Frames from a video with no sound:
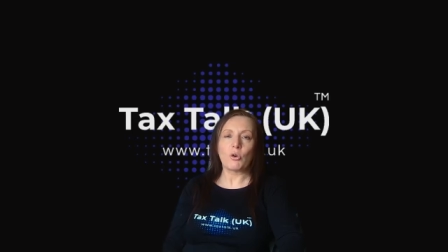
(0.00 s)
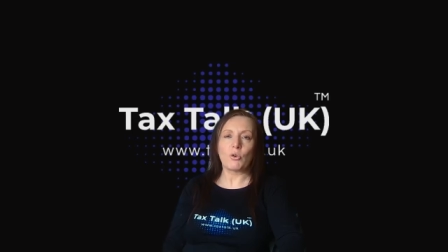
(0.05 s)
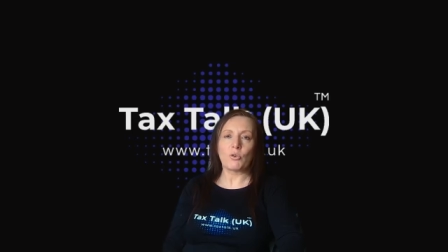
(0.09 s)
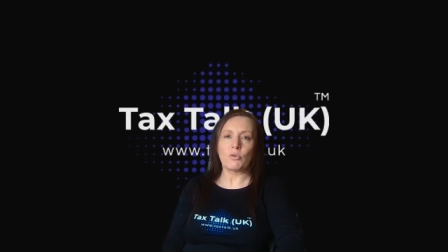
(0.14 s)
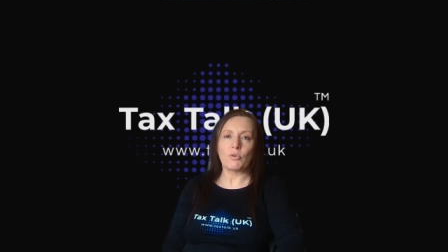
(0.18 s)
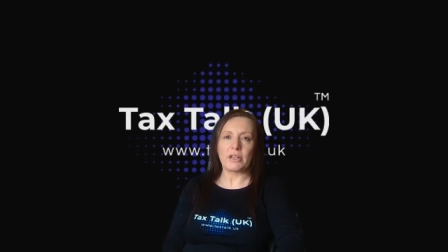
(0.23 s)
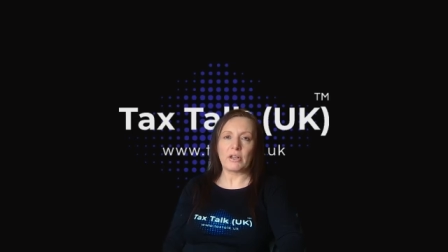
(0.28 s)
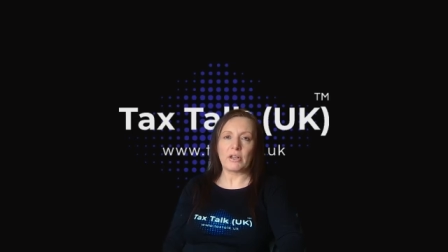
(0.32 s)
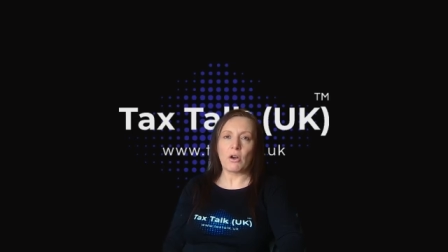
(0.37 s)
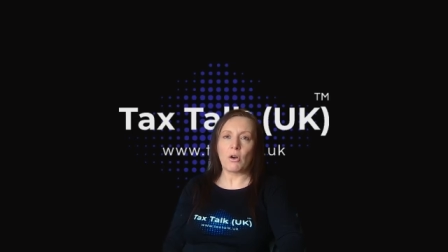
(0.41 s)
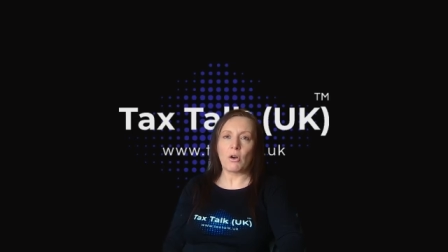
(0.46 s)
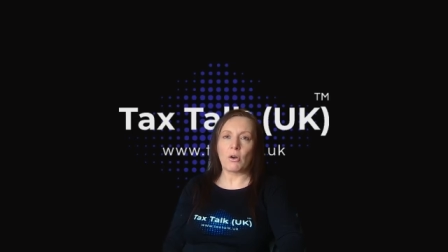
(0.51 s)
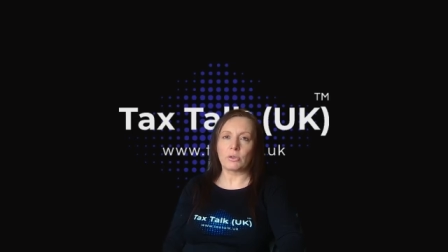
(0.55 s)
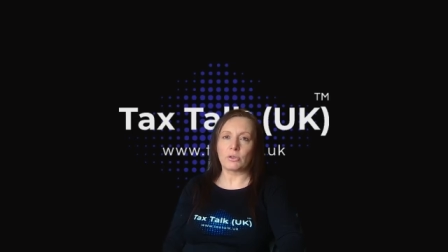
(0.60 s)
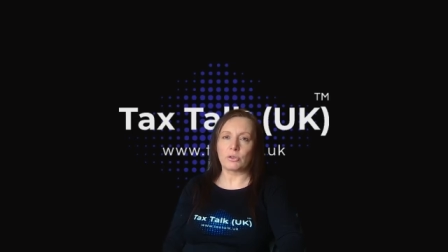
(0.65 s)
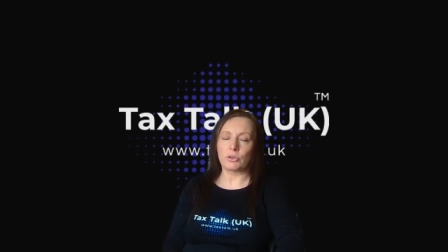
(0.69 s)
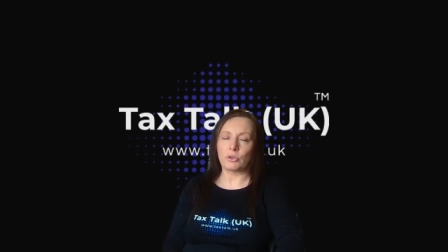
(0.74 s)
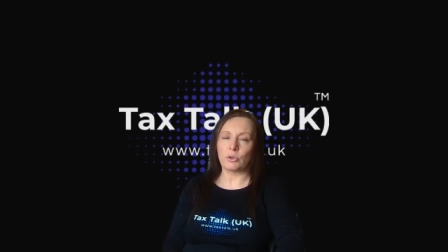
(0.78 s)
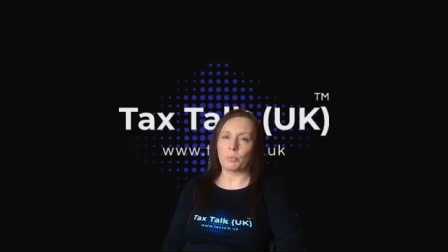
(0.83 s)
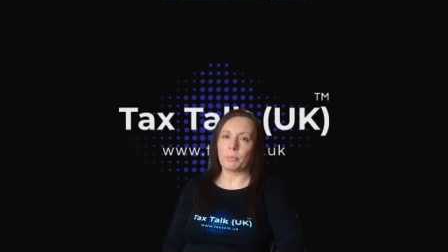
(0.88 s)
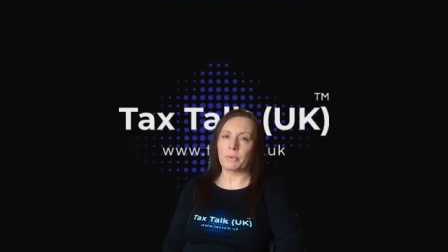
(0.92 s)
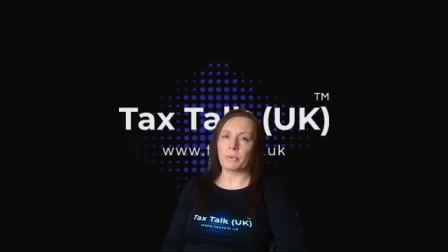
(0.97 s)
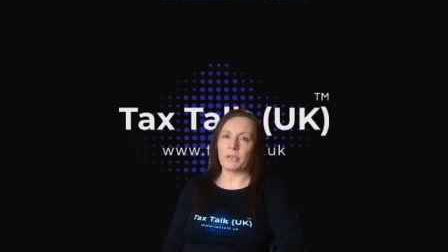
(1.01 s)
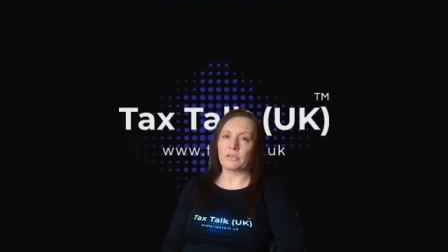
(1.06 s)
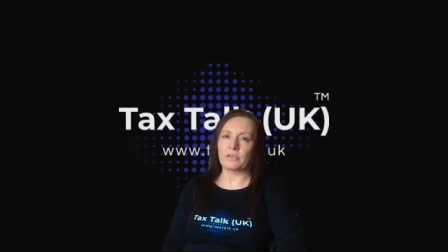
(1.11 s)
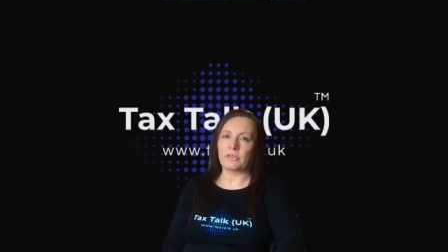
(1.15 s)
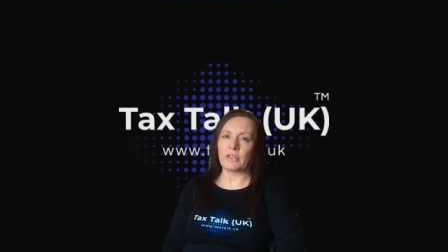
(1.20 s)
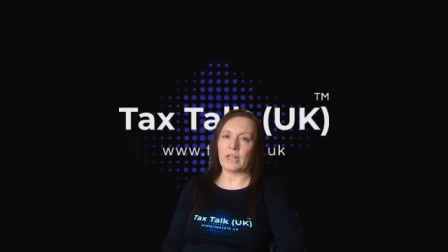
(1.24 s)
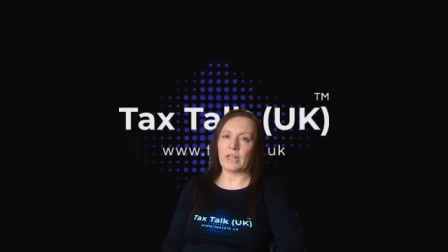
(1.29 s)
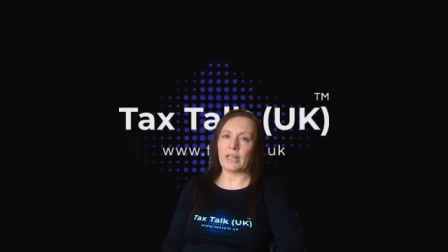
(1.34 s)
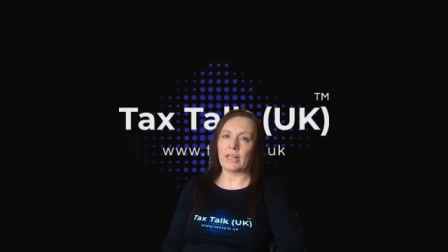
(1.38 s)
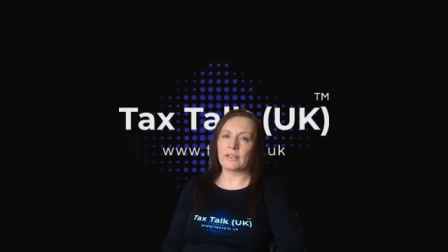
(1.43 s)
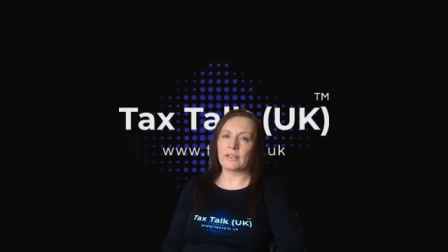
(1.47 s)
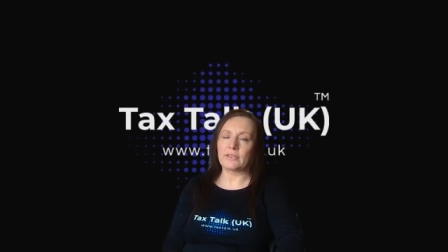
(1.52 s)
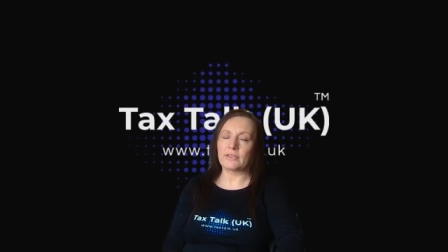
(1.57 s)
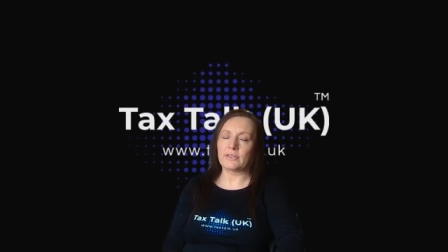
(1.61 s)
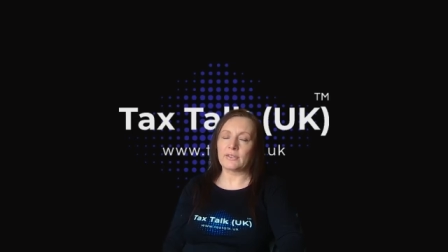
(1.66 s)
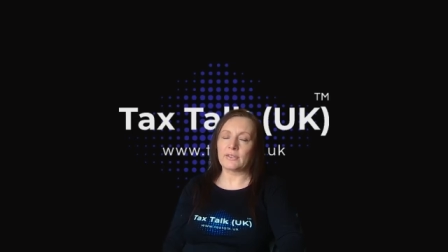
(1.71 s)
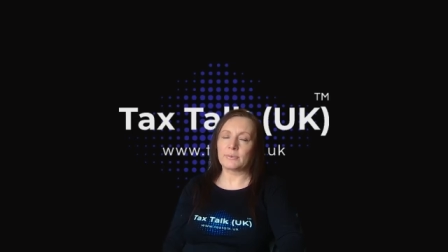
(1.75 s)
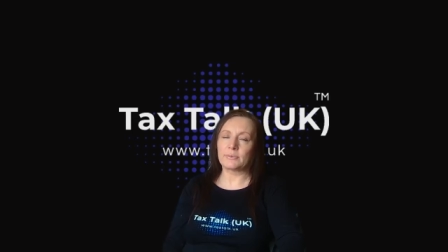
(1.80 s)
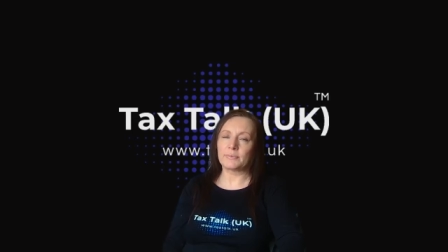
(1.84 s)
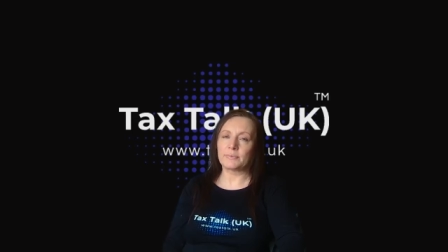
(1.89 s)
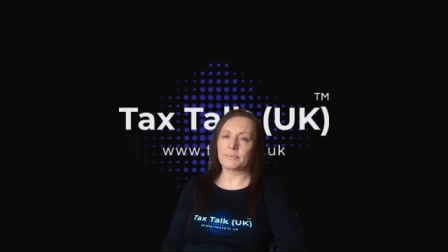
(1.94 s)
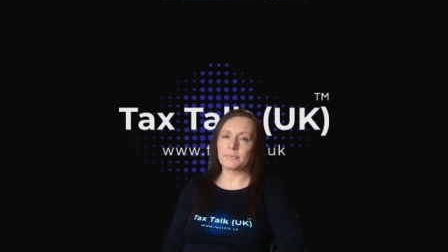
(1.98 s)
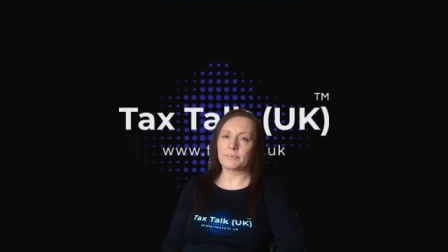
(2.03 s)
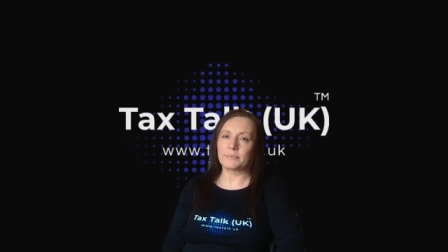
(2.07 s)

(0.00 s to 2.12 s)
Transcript: or enhance your business